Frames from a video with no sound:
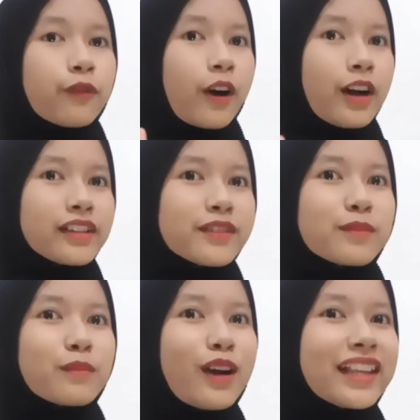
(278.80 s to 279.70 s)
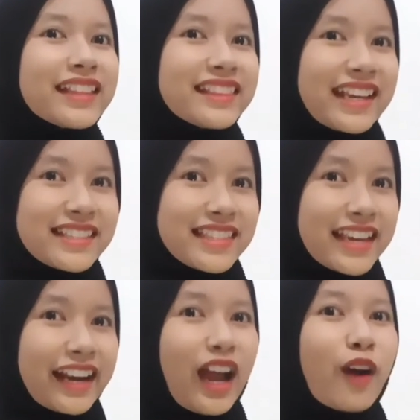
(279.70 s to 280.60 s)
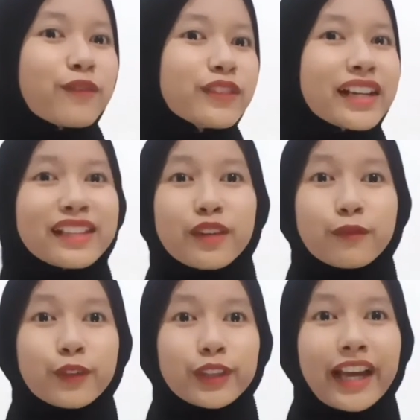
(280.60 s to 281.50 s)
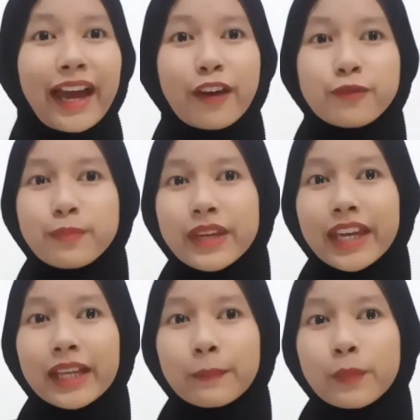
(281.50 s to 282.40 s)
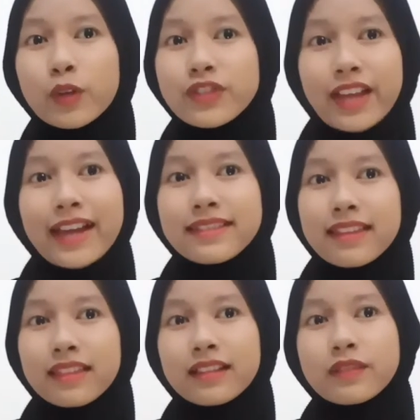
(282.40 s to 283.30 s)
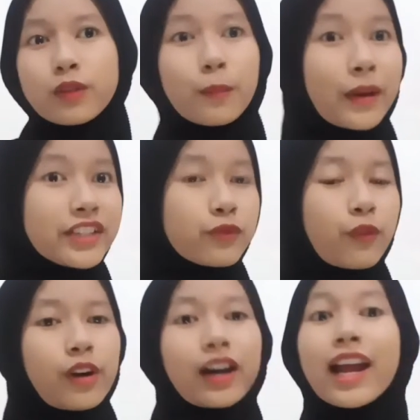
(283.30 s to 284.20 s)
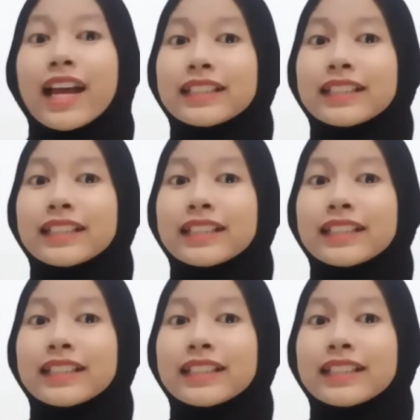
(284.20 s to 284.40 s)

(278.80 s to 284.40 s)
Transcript: 4. Small intestine. After the food have been processed in the stomach for